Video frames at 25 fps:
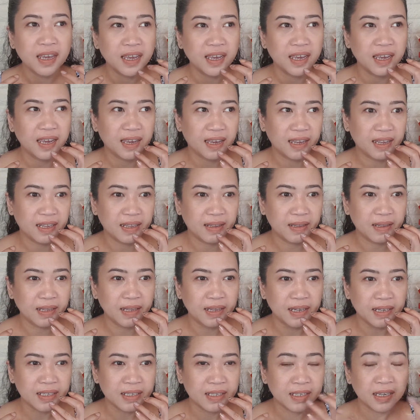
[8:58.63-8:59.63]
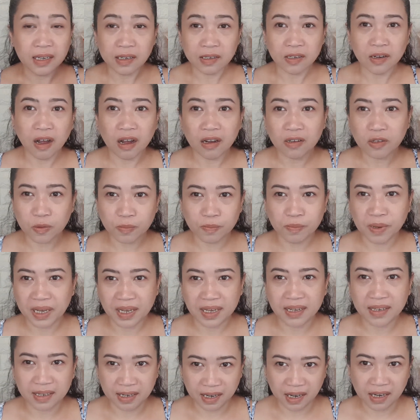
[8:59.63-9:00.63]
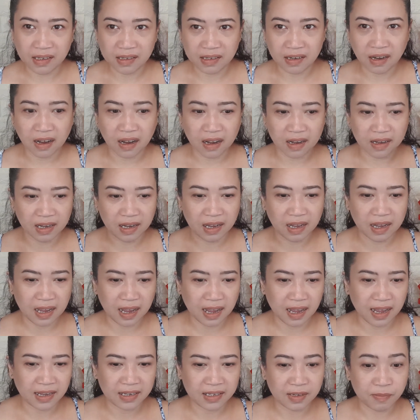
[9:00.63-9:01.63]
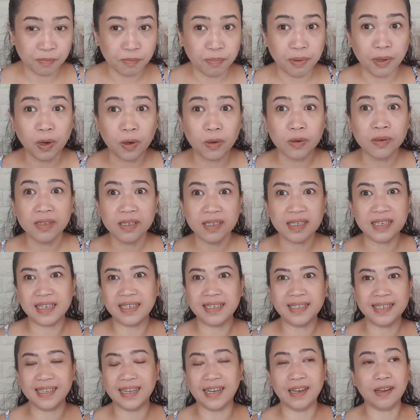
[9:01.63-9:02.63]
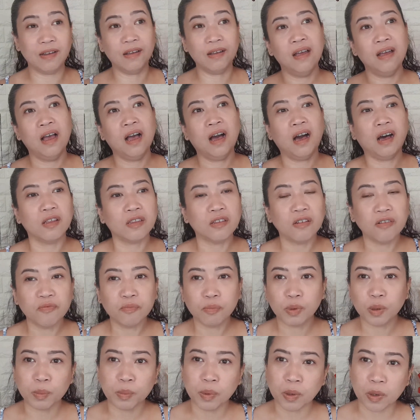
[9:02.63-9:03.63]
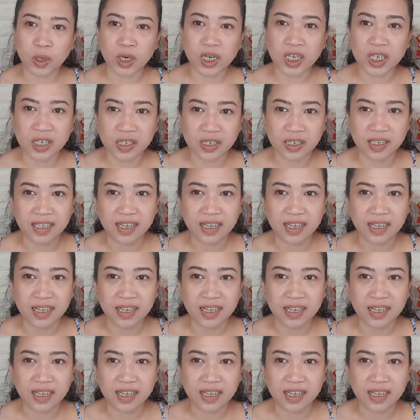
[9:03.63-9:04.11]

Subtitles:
and TikTok, being TikTok, has blown this like out of proportion.